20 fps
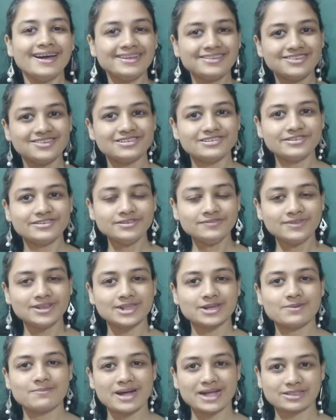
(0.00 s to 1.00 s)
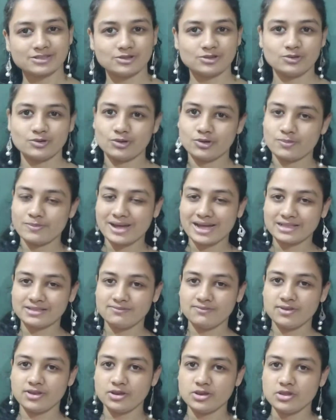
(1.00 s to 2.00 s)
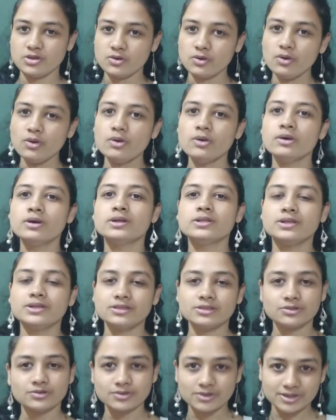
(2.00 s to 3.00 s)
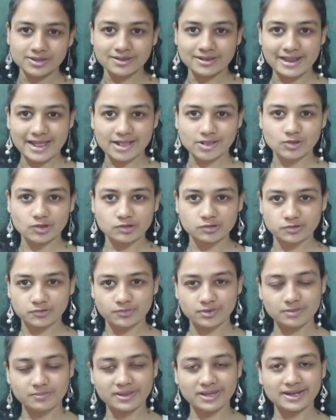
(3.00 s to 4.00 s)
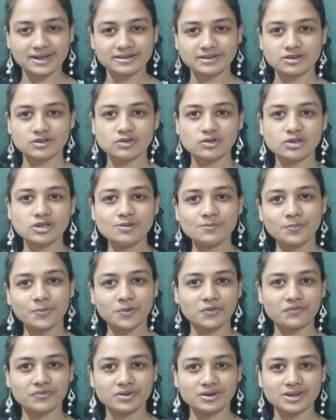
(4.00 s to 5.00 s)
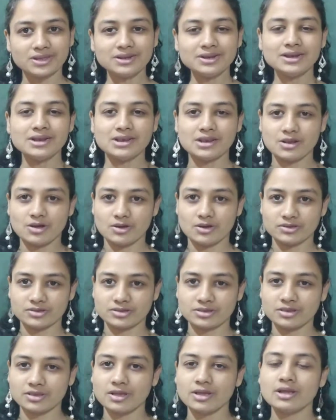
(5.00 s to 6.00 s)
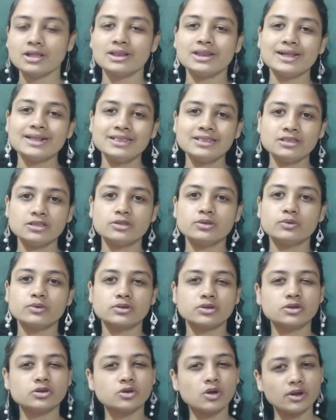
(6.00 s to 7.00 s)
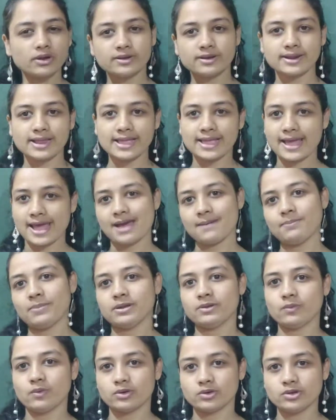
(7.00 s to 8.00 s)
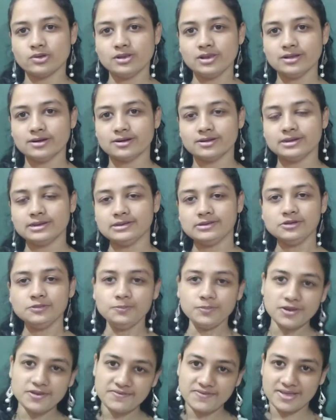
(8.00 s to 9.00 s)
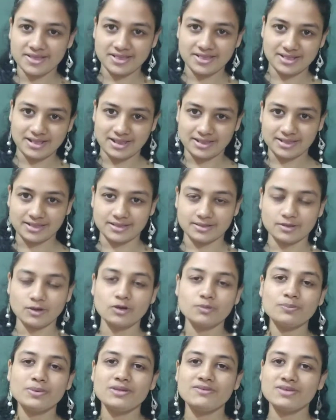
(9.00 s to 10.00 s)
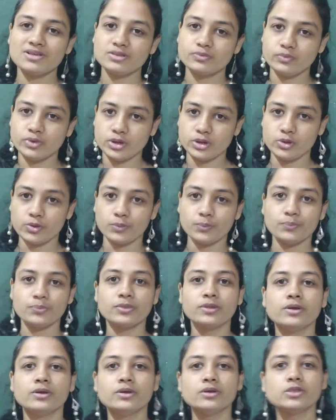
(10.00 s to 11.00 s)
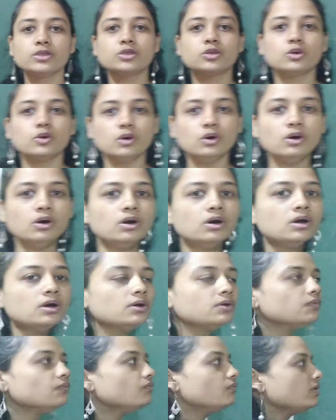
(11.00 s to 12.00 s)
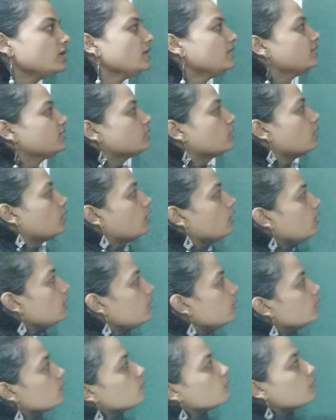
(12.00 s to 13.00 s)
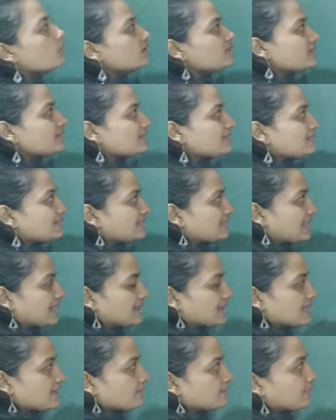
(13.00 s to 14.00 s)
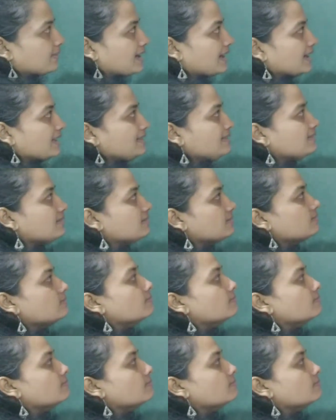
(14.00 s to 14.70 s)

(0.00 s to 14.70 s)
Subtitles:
children, welcome back to your math video. In today's class also we'll be continuing profit and loss. Let's do a short recap on what you learned in your previous lesson or previous video. So we saw what is selling price